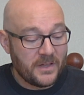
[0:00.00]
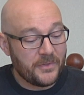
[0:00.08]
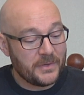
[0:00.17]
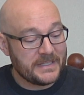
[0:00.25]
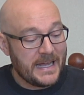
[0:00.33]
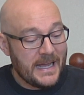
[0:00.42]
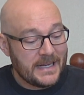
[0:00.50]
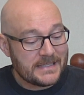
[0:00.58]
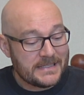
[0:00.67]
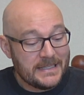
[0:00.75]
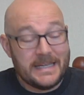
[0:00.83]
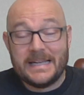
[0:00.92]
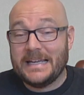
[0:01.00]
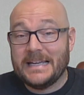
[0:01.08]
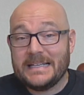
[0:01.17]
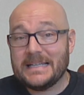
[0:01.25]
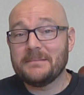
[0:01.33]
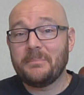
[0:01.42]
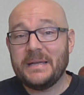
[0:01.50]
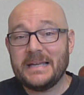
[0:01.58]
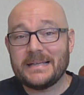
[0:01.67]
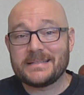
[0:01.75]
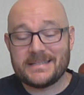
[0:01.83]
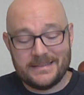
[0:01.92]
other DACs, it
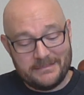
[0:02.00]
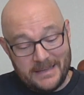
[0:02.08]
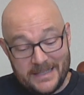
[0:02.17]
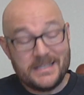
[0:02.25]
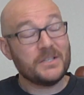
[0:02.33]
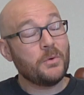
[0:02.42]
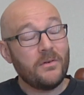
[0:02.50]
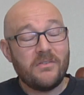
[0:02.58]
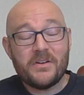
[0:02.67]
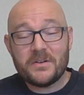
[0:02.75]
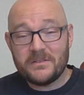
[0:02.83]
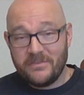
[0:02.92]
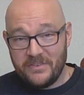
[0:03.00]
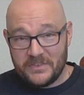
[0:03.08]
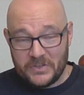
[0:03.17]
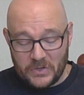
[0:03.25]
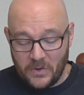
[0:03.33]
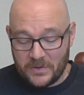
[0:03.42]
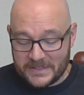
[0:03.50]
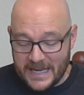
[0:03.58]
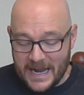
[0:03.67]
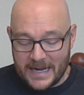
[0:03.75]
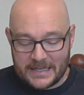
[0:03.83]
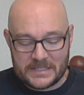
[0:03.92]
competes. It's a $1,250
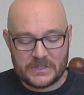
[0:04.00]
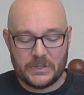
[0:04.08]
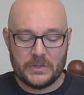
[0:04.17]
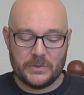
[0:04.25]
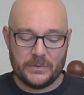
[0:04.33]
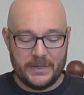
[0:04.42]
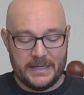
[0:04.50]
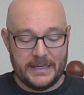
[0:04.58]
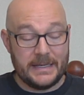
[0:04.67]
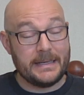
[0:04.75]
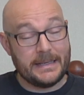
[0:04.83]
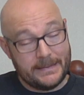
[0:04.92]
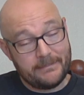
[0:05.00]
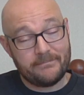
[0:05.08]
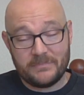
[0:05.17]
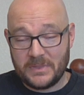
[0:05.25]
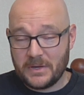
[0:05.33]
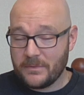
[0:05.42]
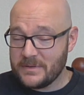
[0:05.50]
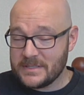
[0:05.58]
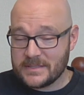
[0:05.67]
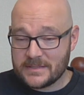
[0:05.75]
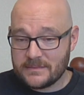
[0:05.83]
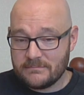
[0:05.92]
DAC, so there
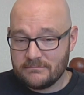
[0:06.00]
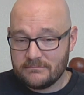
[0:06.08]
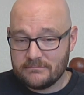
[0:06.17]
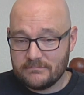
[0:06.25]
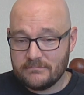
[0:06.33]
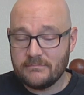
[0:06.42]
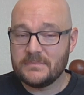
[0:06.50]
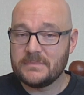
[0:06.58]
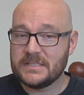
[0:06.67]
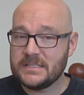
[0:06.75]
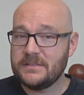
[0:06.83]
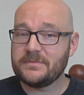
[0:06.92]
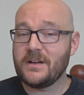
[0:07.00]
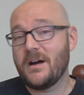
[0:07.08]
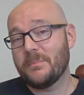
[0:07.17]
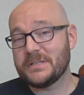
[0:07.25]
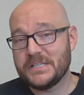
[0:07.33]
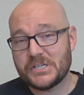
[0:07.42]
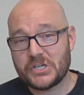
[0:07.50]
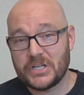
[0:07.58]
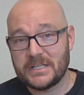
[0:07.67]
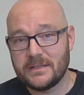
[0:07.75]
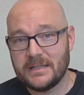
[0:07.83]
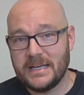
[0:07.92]
is stiff competition
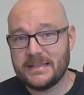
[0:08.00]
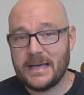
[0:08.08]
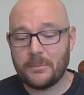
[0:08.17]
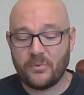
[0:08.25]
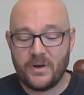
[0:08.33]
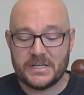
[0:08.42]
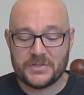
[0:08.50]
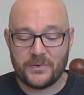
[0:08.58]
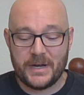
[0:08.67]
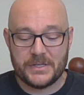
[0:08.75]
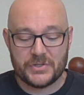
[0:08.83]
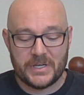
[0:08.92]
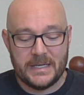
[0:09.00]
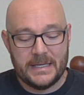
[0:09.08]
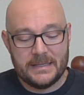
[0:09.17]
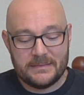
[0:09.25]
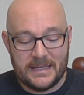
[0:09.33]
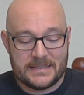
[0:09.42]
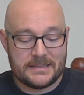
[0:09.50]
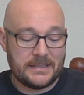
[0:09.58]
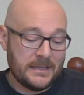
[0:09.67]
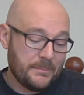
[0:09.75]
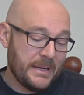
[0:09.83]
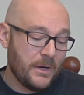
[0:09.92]
in that price range. That's
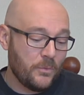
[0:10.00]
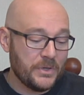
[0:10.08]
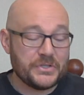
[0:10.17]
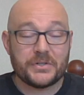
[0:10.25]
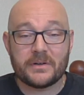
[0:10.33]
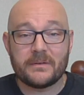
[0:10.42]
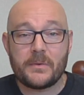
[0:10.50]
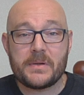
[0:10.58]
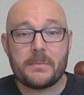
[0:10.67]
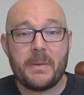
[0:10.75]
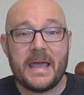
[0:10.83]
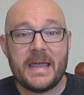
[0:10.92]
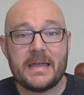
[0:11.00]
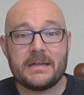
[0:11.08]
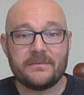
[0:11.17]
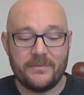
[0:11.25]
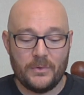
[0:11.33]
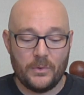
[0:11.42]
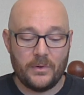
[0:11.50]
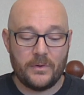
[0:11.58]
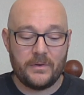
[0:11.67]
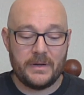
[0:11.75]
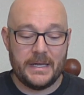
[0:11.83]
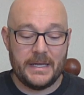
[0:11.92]
about what you're going to pay
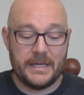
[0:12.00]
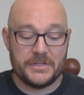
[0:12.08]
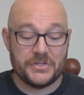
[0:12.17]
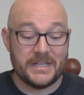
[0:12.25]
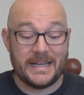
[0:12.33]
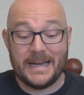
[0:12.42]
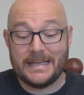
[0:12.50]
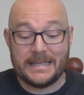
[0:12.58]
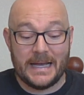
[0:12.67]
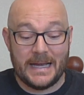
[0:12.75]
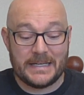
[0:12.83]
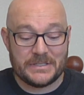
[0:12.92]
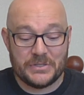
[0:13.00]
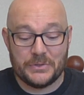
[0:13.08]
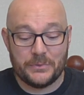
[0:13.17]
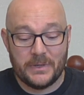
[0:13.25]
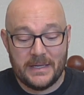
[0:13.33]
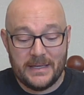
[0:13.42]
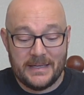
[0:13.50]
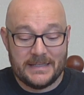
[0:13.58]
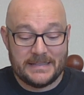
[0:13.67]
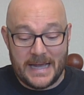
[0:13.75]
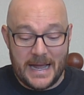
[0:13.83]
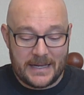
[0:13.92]
for a Schiit ADI2
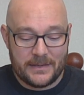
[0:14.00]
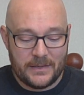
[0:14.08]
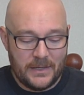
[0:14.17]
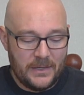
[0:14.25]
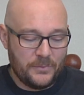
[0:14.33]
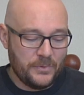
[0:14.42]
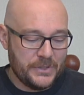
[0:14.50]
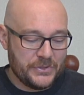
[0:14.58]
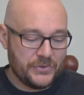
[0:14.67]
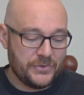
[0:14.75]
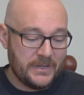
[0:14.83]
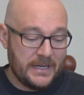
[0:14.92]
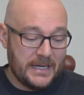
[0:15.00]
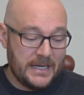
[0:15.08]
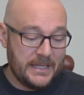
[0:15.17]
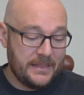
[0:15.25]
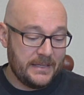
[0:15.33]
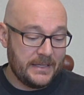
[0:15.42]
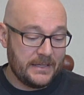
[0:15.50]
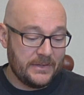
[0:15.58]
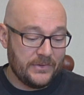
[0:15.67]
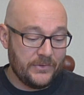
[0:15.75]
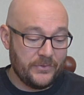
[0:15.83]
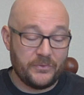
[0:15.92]
DAC, which I think
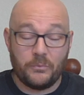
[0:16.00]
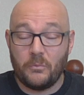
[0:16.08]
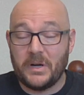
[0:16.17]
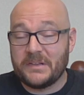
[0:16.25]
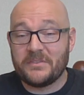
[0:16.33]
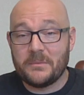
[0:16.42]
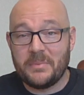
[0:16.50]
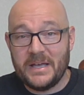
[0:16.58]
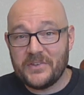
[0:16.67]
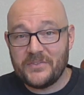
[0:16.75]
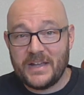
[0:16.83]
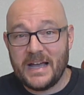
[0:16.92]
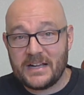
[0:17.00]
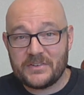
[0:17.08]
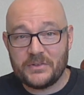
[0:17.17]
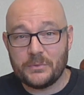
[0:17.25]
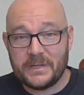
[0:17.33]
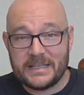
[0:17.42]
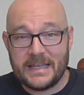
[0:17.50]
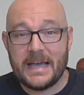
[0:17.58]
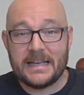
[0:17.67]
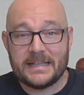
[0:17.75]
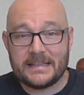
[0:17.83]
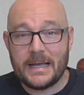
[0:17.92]
is one of the best DACs you can
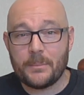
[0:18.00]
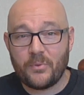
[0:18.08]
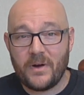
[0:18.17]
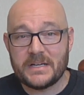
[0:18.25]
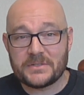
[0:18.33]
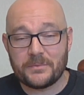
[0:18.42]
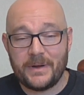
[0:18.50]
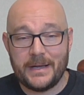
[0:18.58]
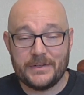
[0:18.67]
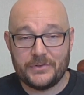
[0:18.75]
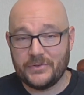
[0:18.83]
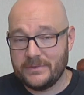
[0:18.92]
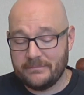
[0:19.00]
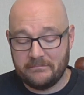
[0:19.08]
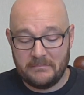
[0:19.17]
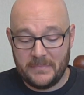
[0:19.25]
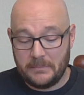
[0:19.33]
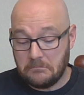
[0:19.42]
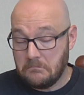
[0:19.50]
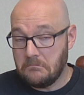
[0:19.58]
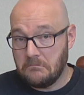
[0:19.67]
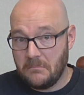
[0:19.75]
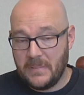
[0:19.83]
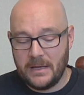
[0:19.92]
get at that price range,
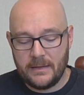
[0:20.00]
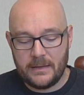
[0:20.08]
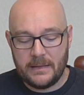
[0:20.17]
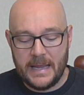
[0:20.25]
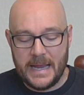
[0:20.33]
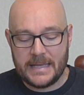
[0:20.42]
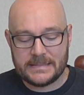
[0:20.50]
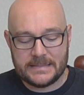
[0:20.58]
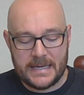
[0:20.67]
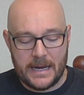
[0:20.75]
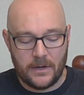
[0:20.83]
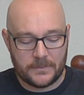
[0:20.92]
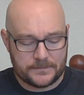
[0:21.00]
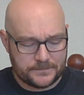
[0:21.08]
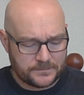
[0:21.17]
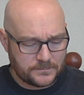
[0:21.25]
hands down.